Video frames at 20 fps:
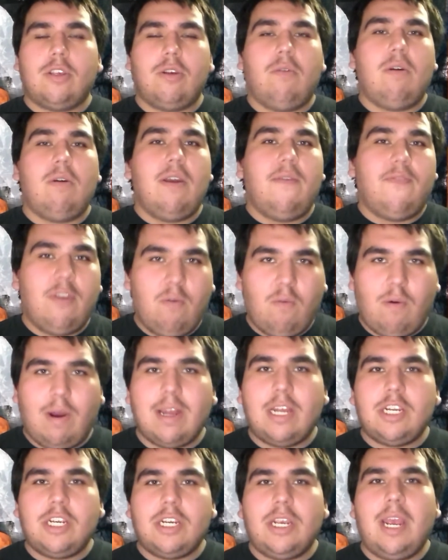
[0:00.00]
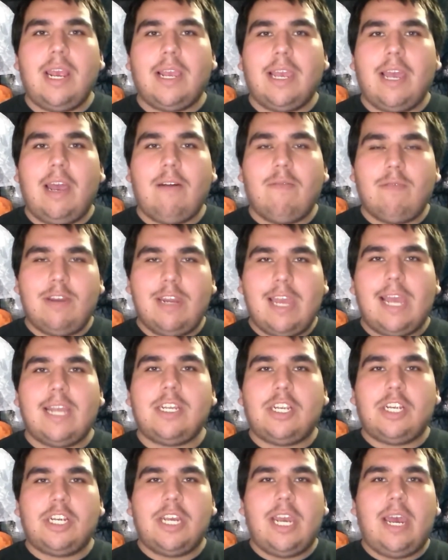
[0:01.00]
So if you want to check out
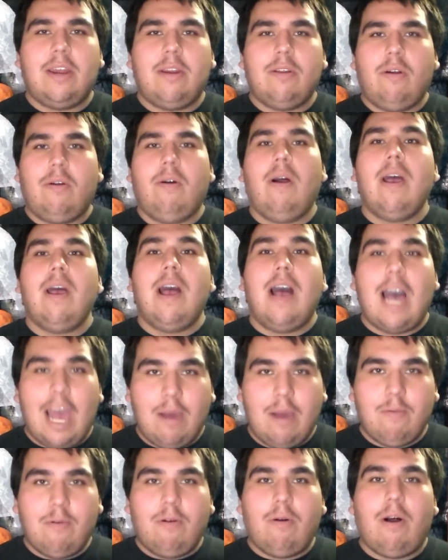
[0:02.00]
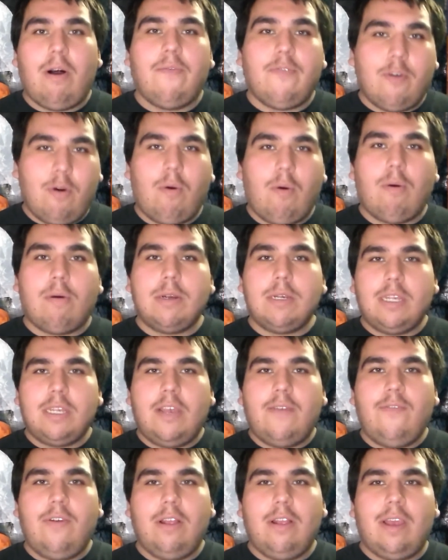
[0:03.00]
Nate's channel, I will of course
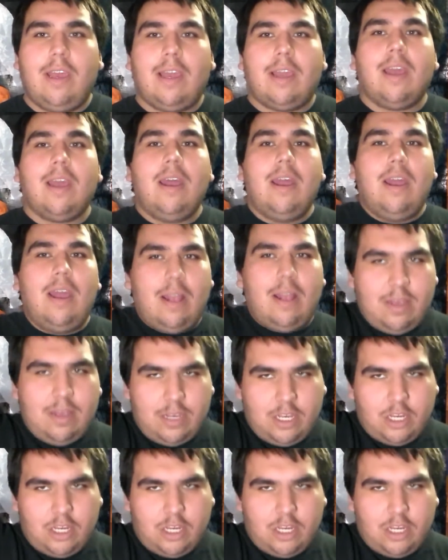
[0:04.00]
leave a link in the